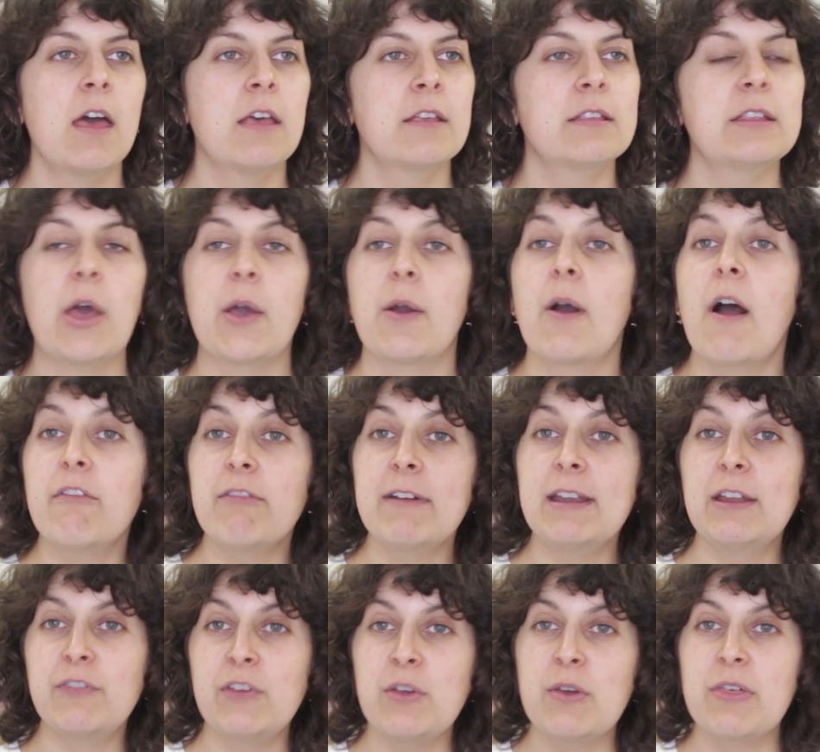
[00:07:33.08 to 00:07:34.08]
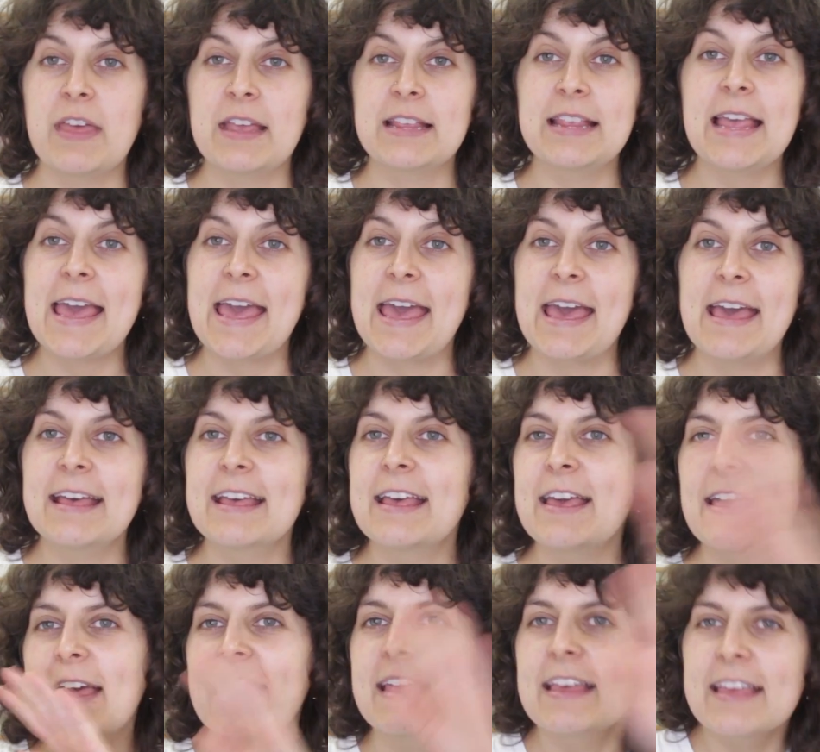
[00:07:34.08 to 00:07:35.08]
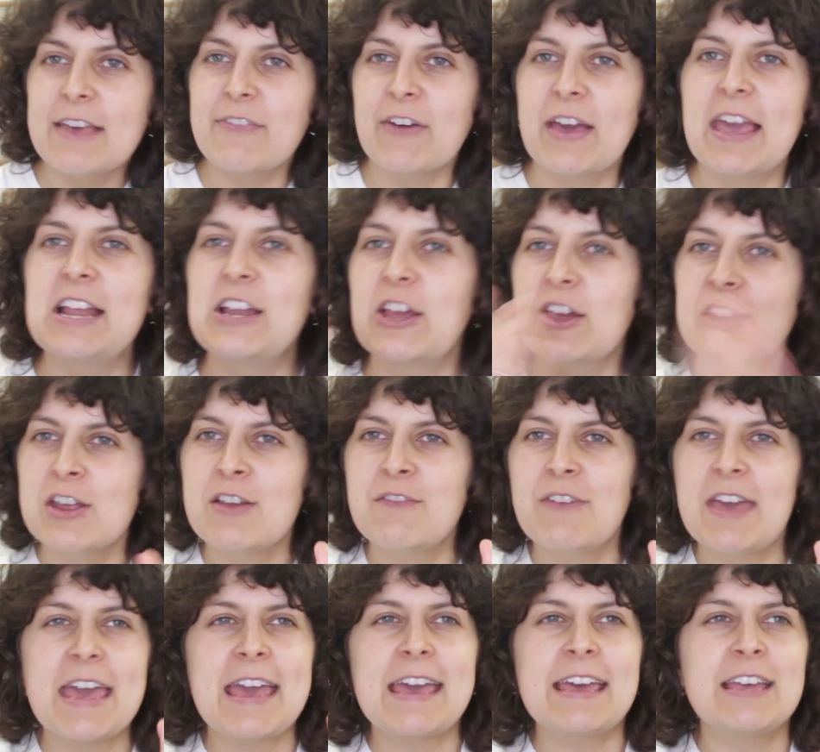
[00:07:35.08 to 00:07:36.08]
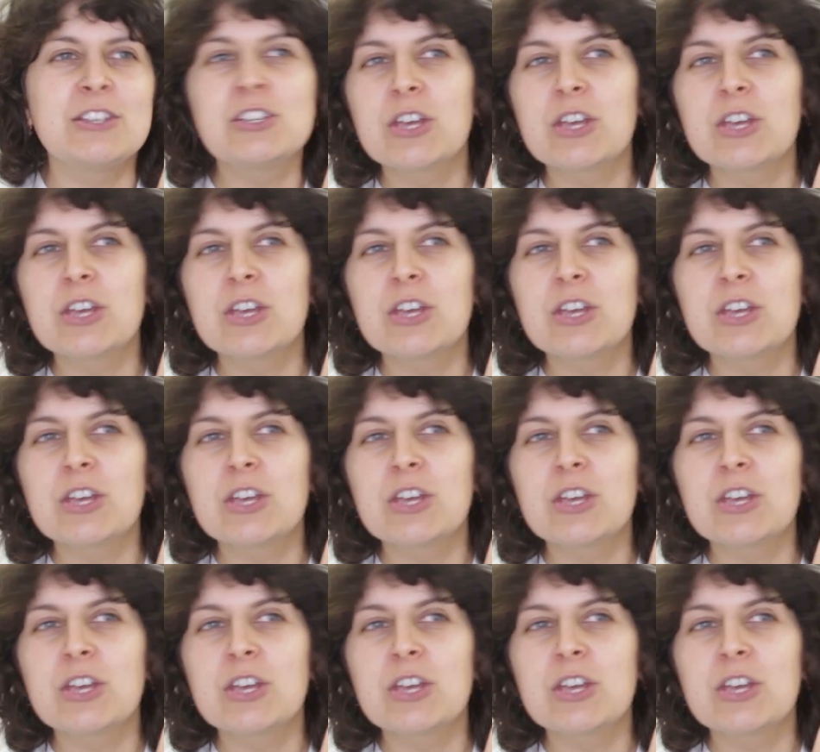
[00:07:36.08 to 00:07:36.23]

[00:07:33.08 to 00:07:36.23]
so I've written a few things here, if I keep looking over here,